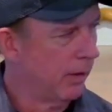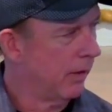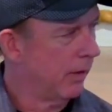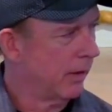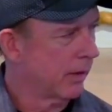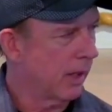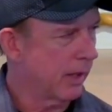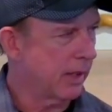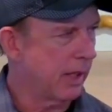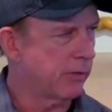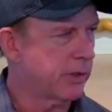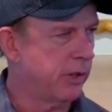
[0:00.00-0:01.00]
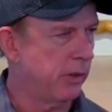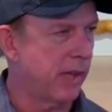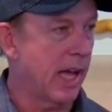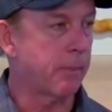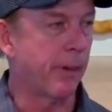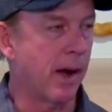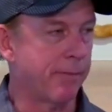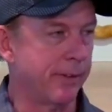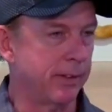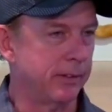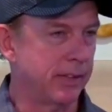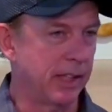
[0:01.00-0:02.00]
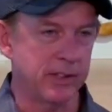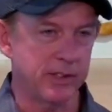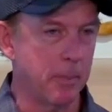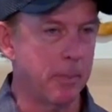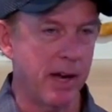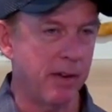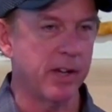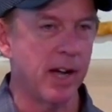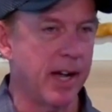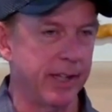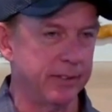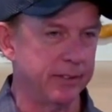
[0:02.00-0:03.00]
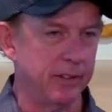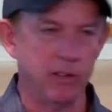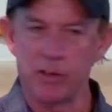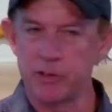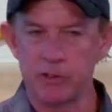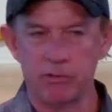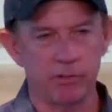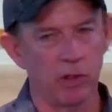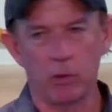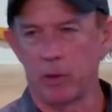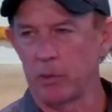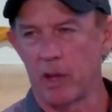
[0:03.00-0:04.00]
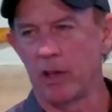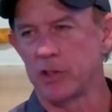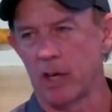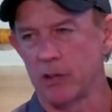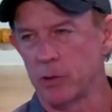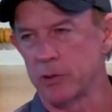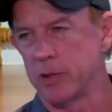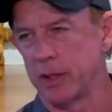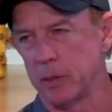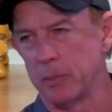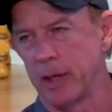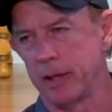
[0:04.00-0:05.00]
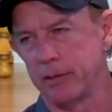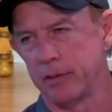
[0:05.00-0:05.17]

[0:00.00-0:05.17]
God gives to that prophet. Now, this is a man of God, loves the Lord with all his heart, soul, strength, and mind.